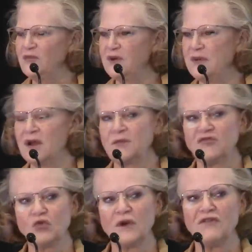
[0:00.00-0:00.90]
but about up to
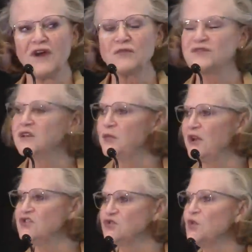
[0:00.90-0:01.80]
25% of
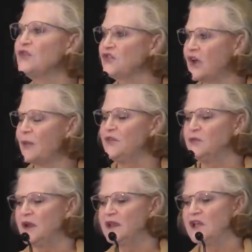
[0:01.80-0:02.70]
patients will stop these
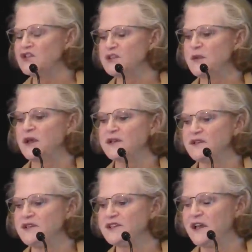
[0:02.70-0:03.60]
medications because of
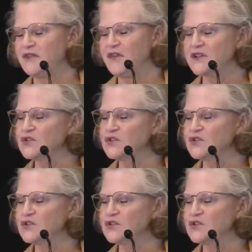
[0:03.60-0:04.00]
these side effects.